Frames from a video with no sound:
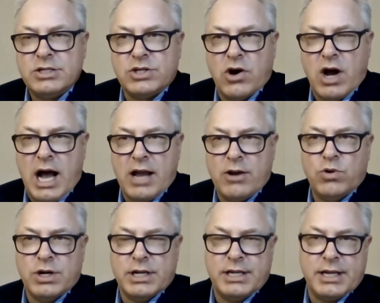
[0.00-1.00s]
So I
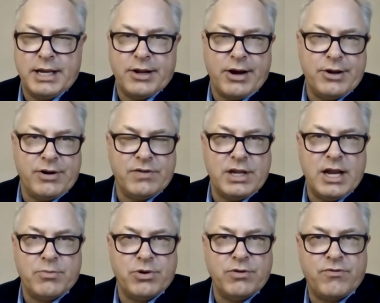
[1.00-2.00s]
would, you know, I don't have the
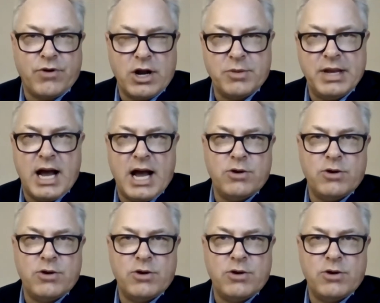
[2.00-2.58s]
number in front of me.